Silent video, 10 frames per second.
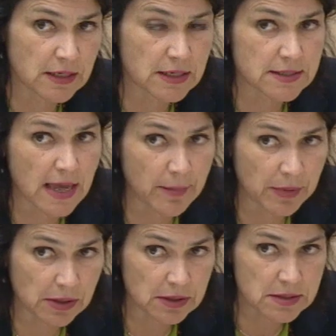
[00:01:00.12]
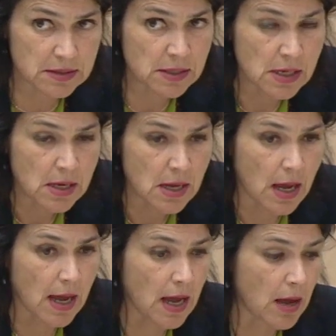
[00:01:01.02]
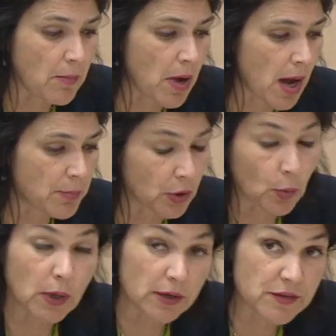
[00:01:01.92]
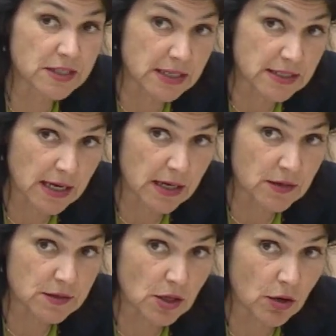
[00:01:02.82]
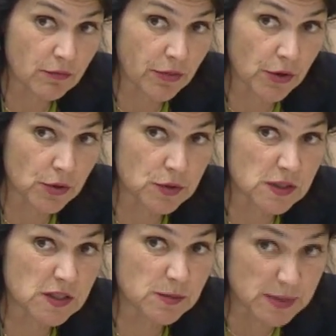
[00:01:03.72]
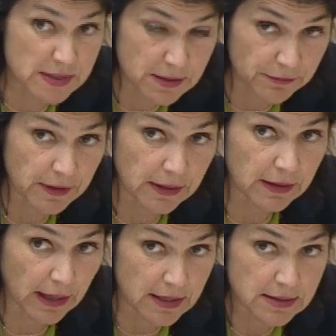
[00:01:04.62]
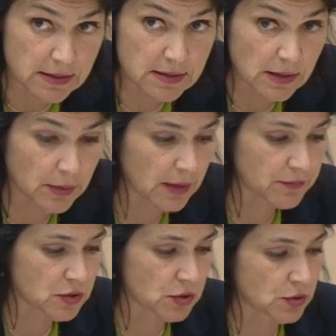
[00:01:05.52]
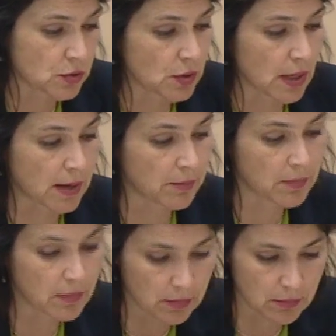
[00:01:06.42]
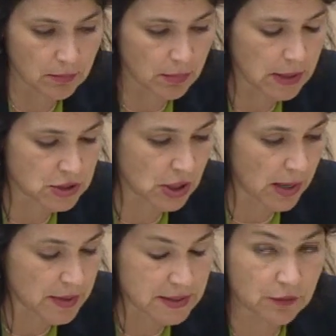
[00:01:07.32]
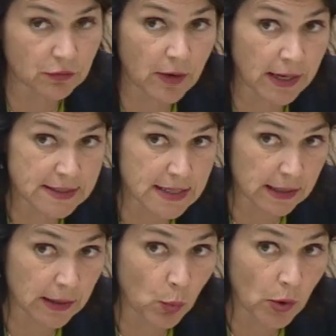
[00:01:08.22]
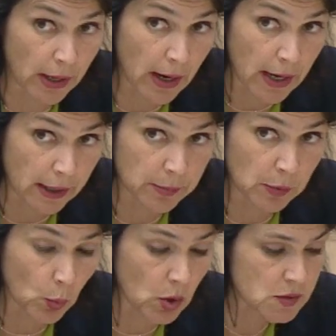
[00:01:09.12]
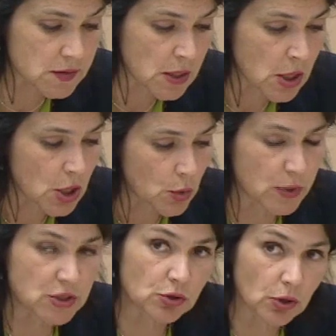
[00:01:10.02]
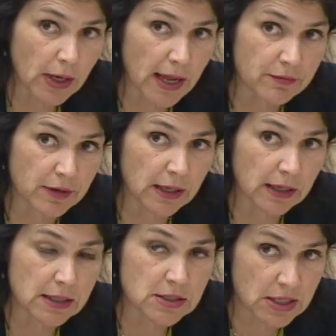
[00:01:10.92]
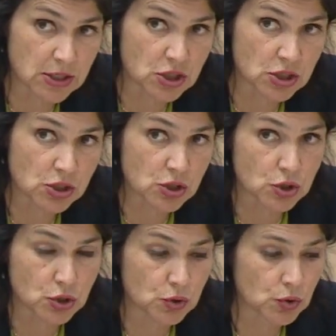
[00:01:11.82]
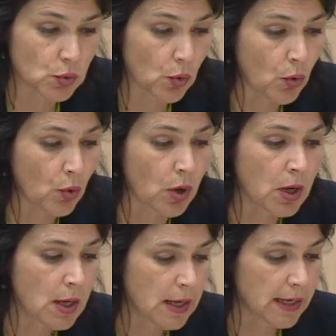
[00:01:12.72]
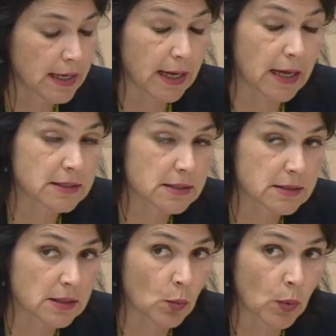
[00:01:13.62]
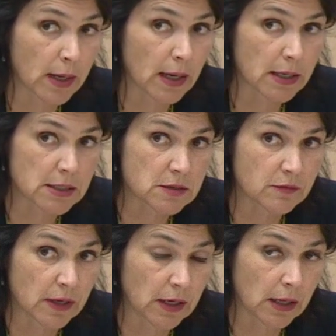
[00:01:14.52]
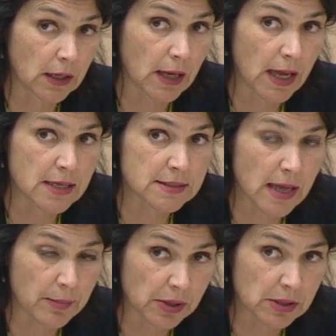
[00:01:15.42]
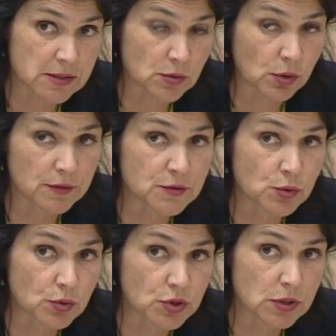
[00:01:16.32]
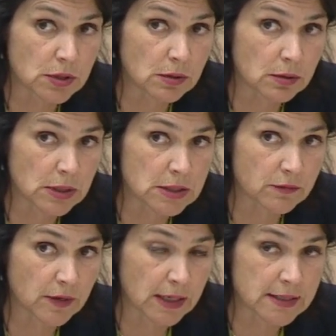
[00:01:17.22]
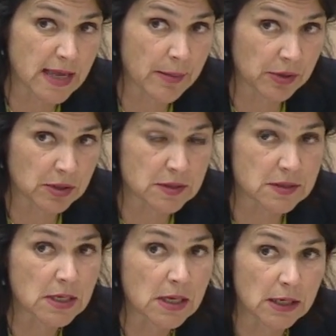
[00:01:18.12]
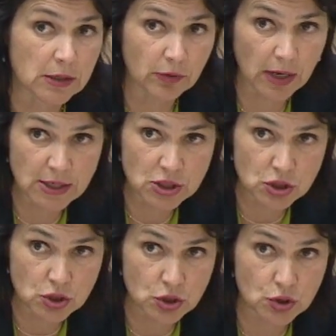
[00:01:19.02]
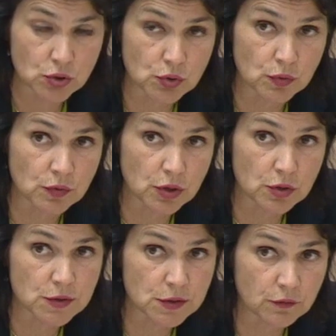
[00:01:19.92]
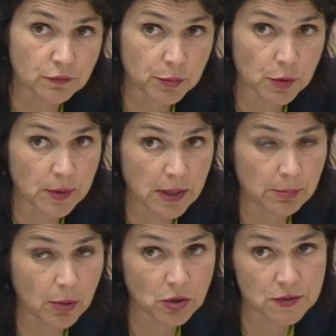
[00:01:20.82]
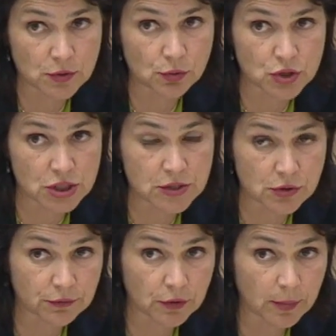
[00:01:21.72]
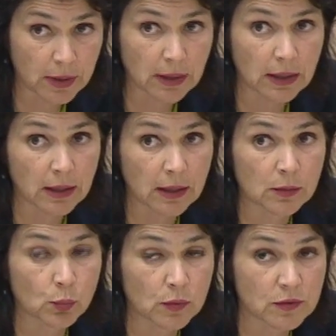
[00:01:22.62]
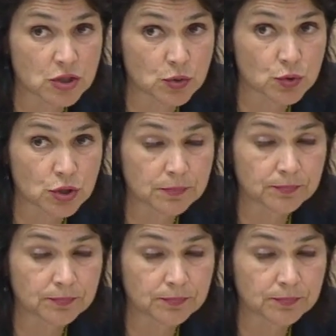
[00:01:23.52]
as amicus. I'm not aware of the details of those specific cases. I would have to educate myself around exactly what our argument was. We do not have any intention to, or any cases that we are intervening as amicus or have sought to intervene as amicus in relation to the use of puberty blockers or gender-affirming care with children.